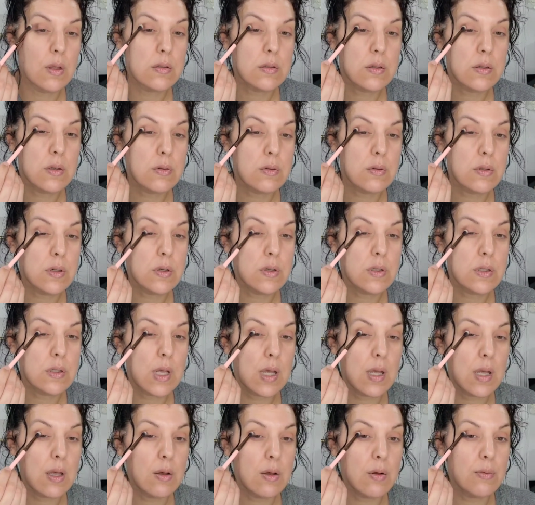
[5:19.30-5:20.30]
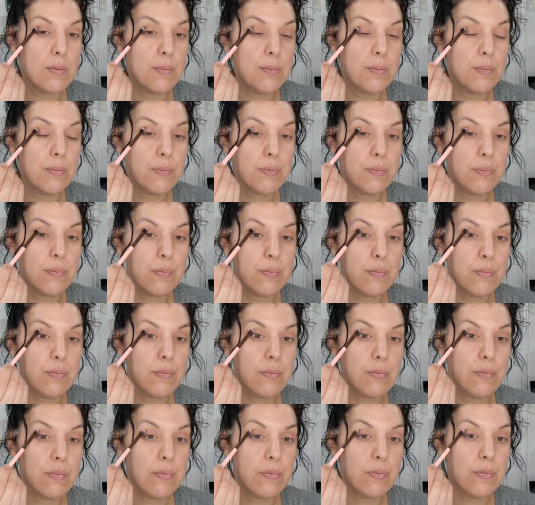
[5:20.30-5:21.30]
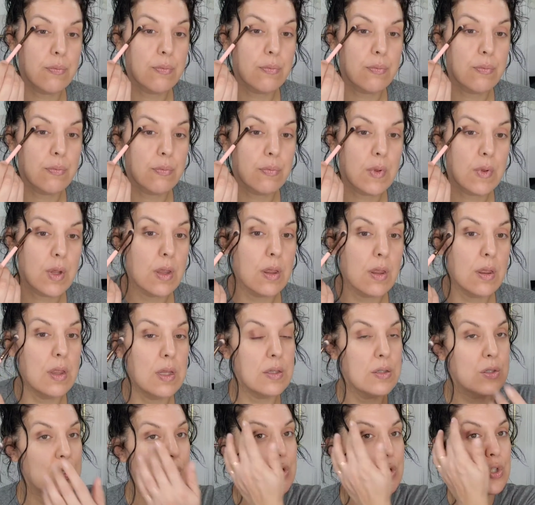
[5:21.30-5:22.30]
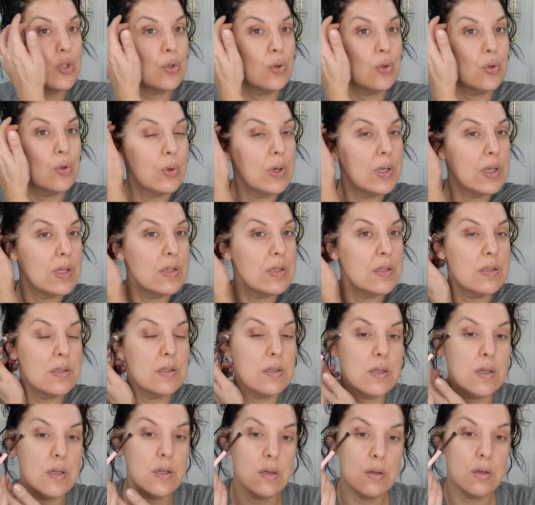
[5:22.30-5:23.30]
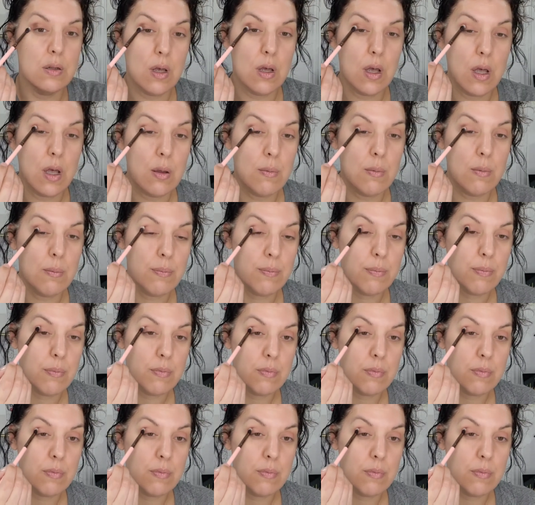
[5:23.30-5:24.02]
So it turns out this too is a